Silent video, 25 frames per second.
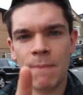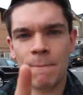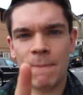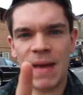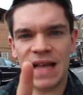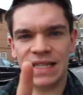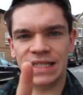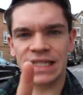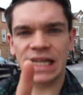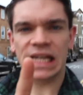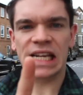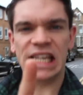
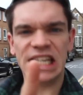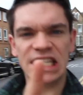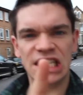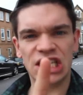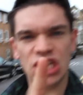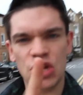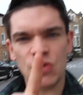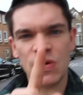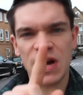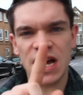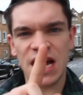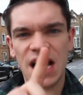basically
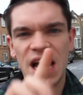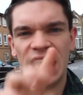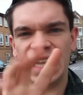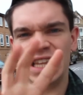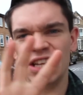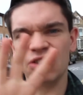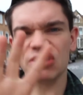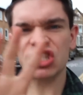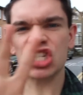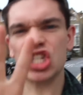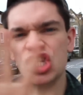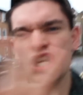do a, a
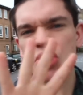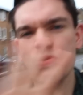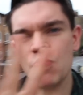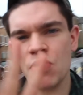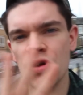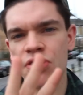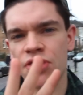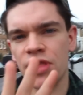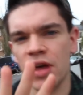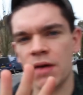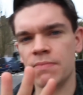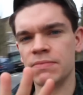little shoot
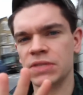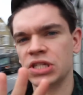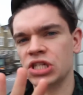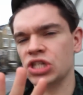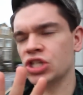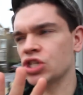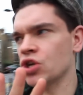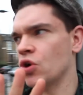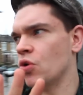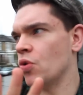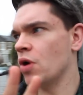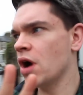with them to
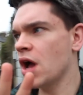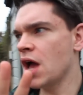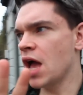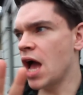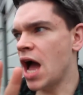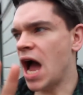show